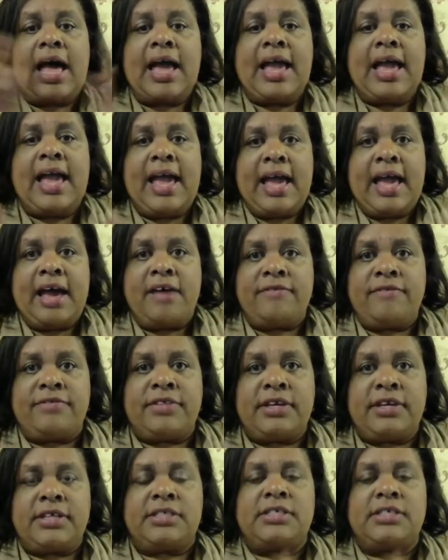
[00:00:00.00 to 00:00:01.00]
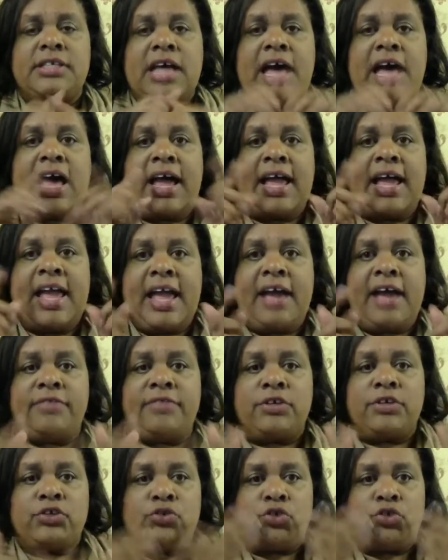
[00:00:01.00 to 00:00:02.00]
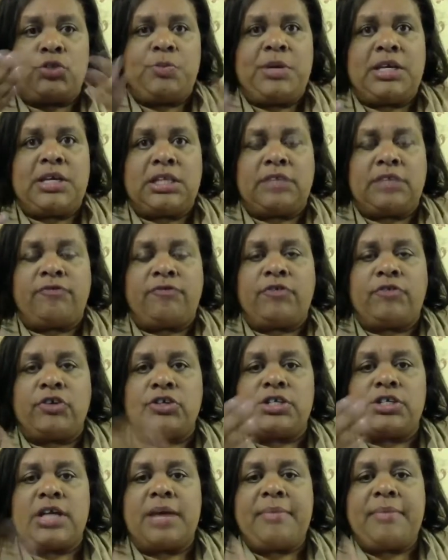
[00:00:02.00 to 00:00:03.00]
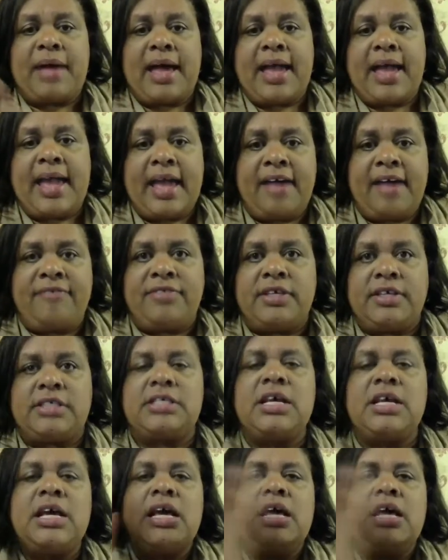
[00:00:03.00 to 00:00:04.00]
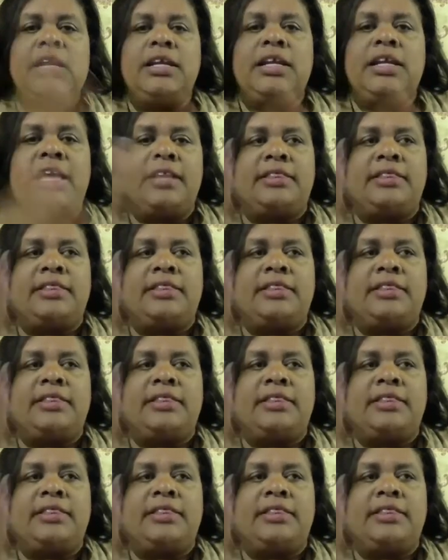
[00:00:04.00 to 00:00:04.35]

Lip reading: I have this. I have this. You speak it the first time. I have.